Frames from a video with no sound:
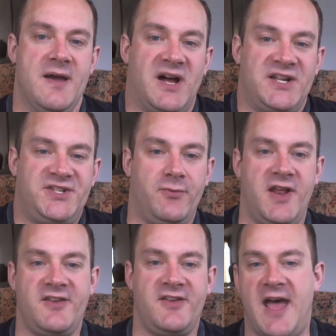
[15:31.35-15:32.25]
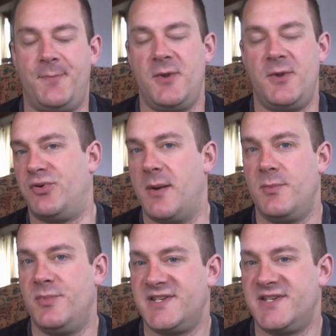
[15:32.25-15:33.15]
Much of what has happened would
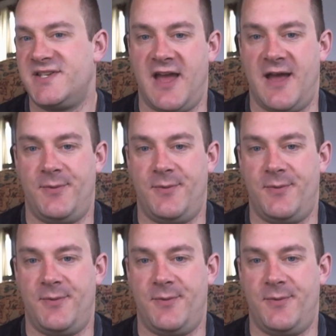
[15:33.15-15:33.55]
probably still happen.